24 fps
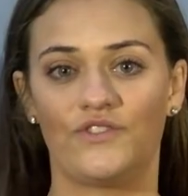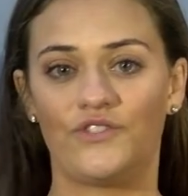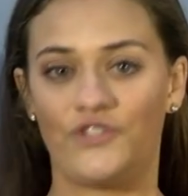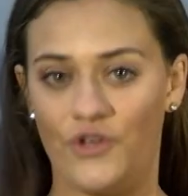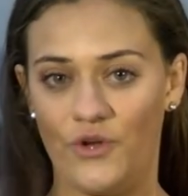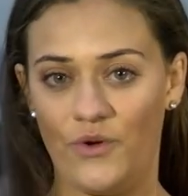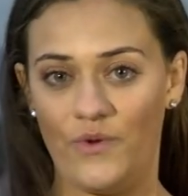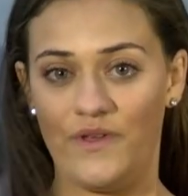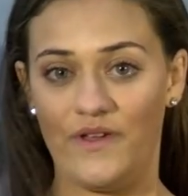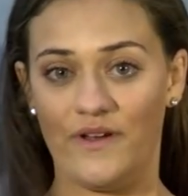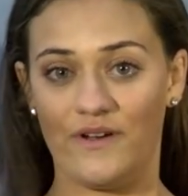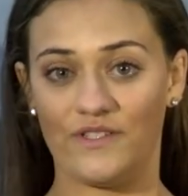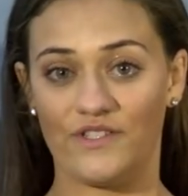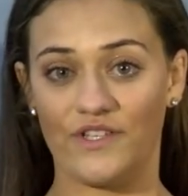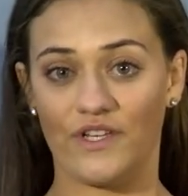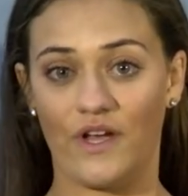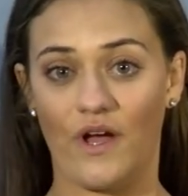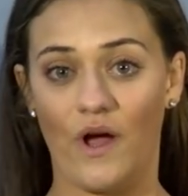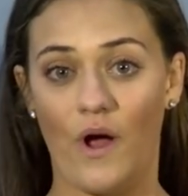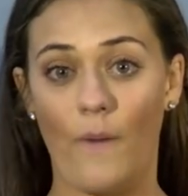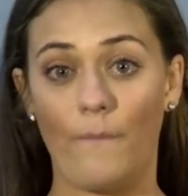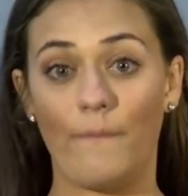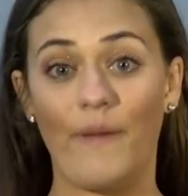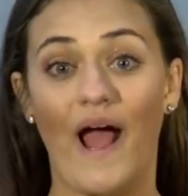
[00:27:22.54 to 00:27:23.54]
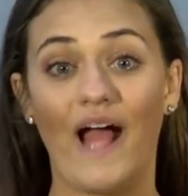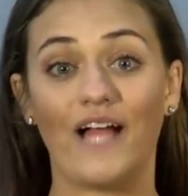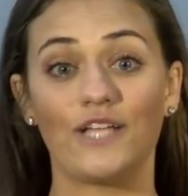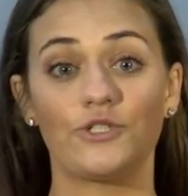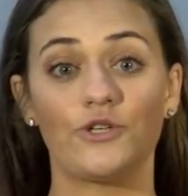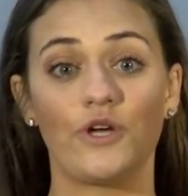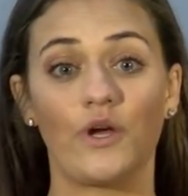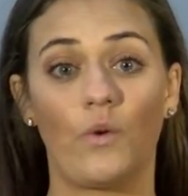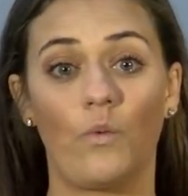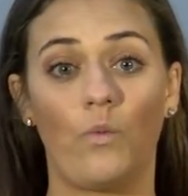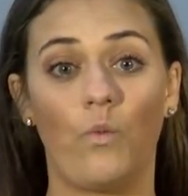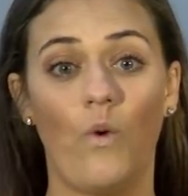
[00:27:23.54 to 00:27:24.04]
Two years ago,
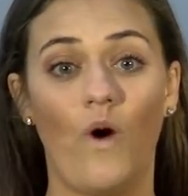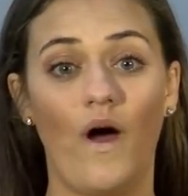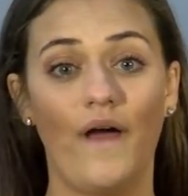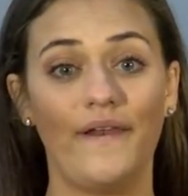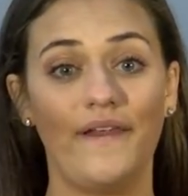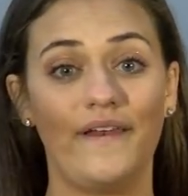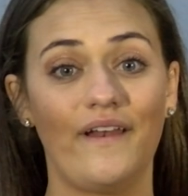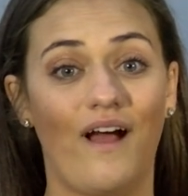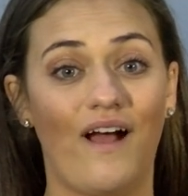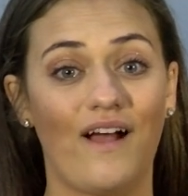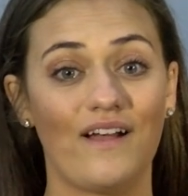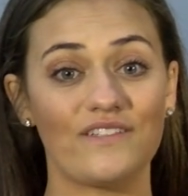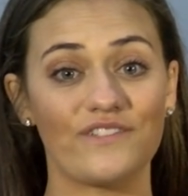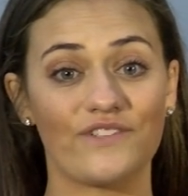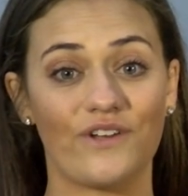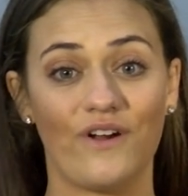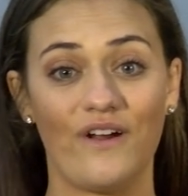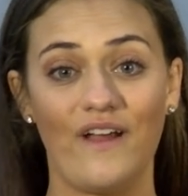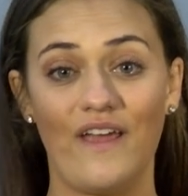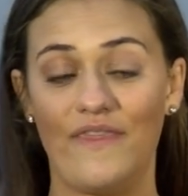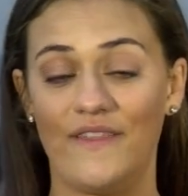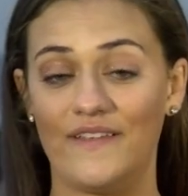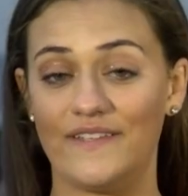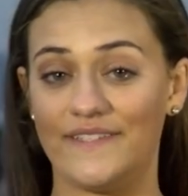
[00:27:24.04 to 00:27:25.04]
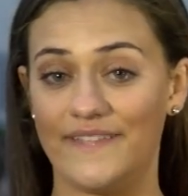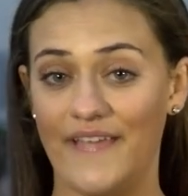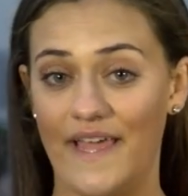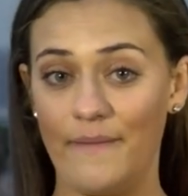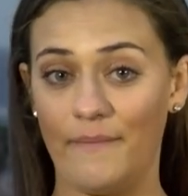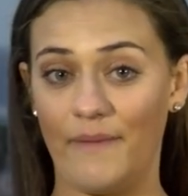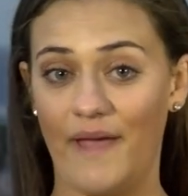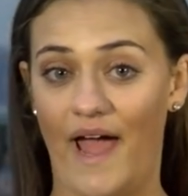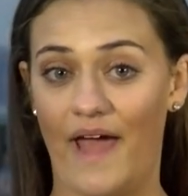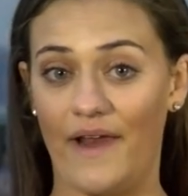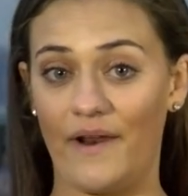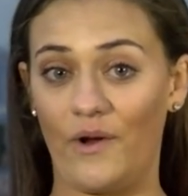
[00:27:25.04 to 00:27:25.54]
Patrick won an Oscar in the same
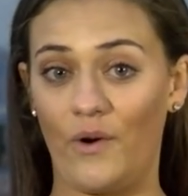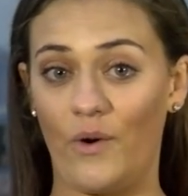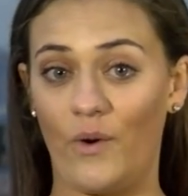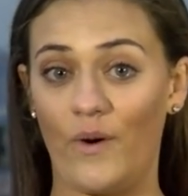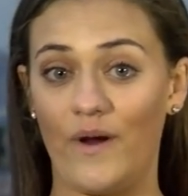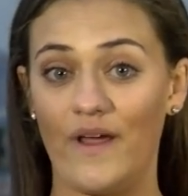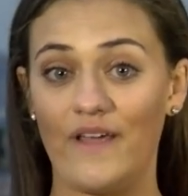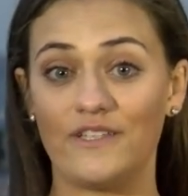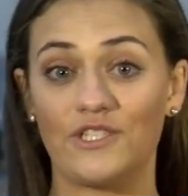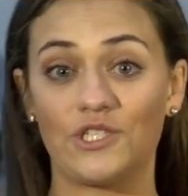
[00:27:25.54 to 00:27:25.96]
category,